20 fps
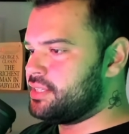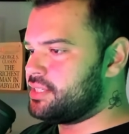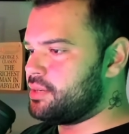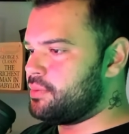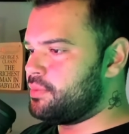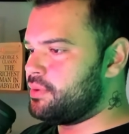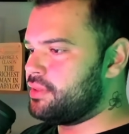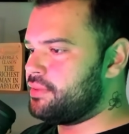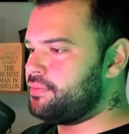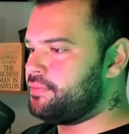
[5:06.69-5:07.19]
So
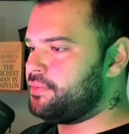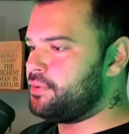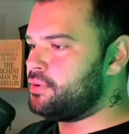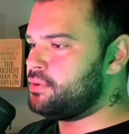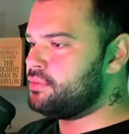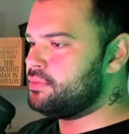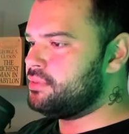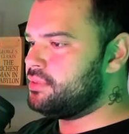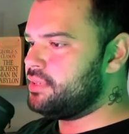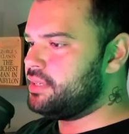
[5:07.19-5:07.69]
with
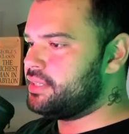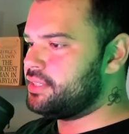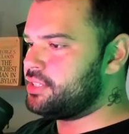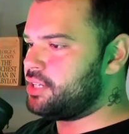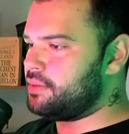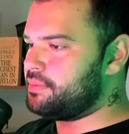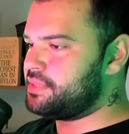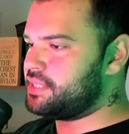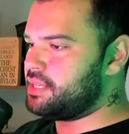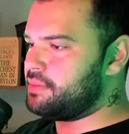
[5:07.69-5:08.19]
full
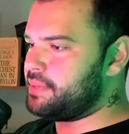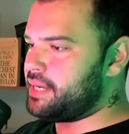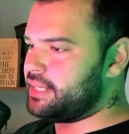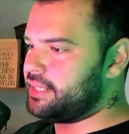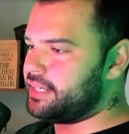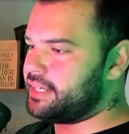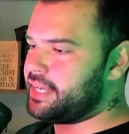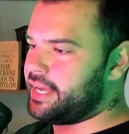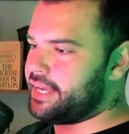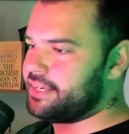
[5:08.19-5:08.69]
Top Step
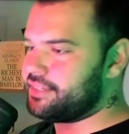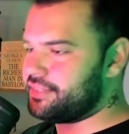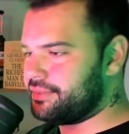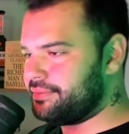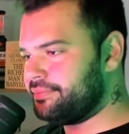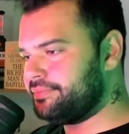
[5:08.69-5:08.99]
allocation,